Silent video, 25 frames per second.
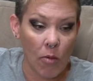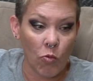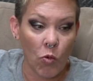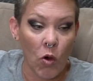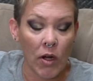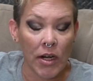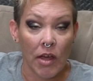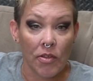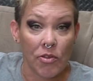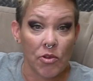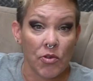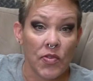
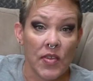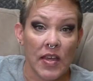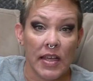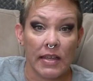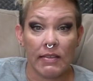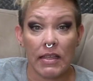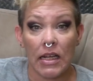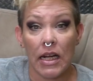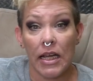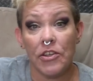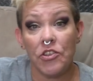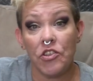One other
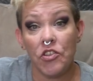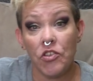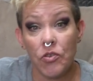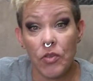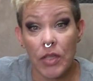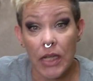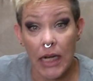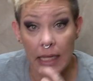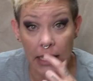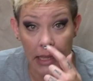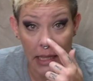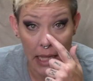thing that I do
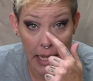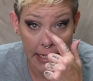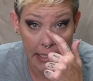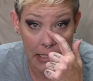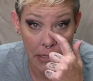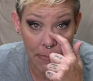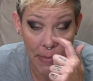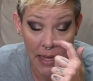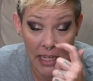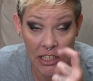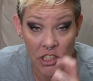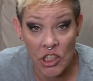that I'd like
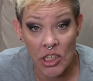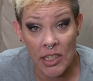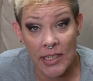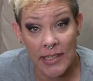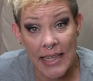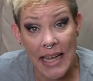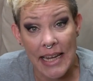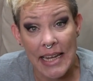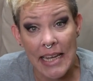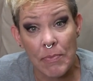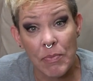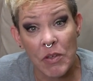to mention
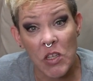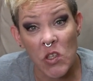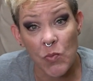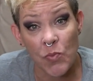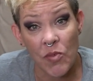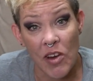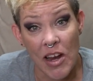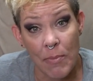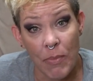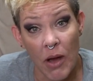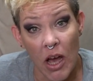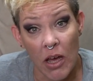is I keep a
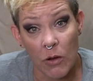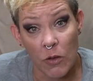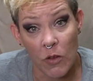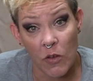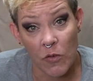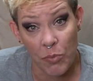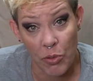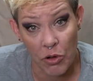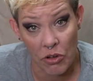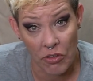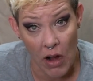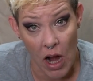spray bottle
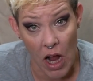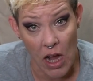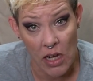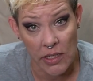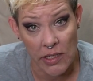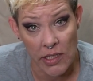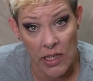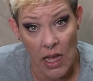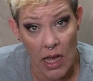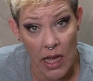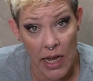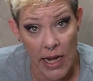of
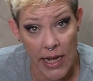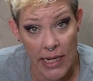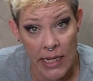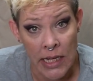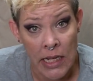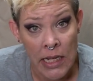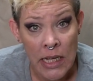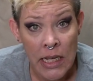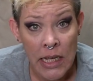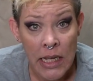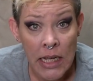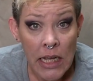peroxide
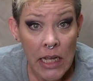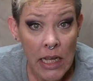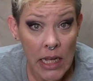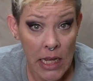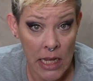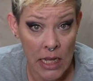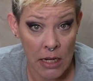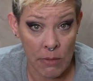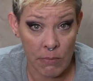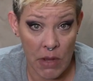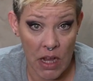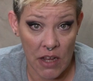
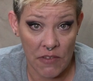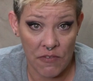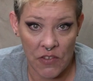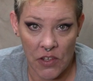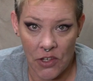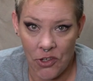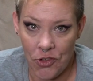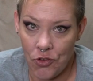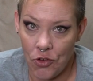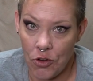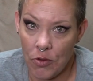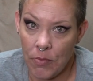in my
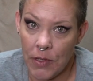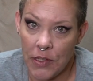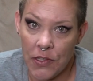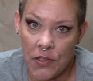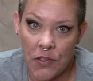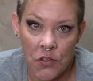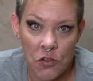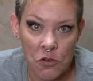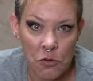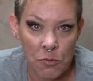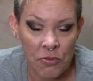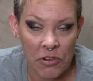fish room. It's
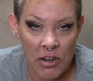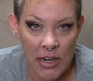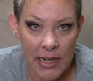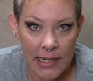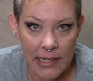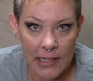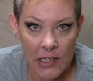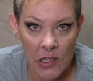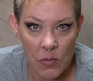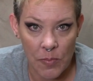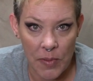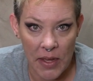super
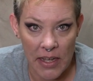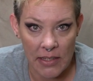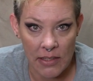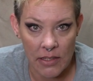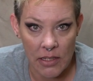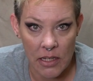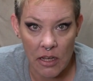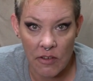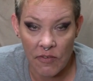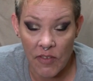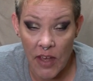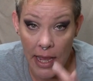
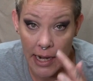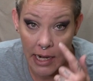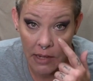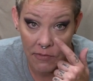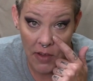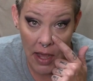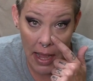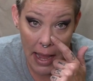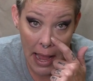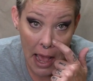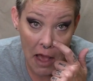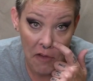inexpensive, and
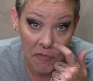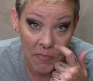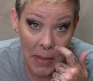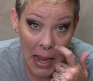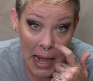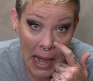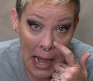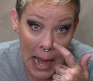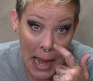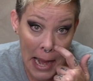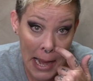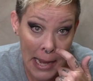if I have
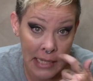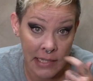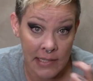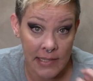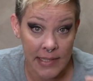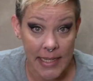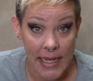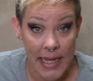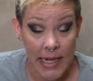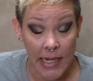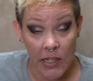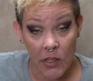my
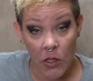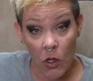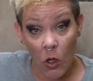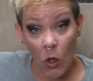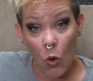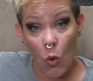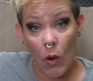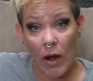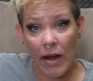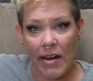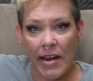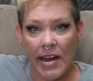hands in an
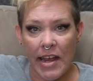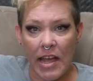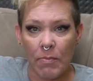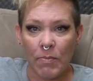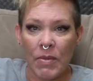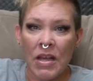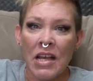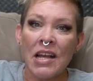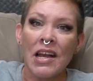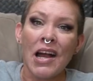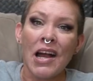aquarium,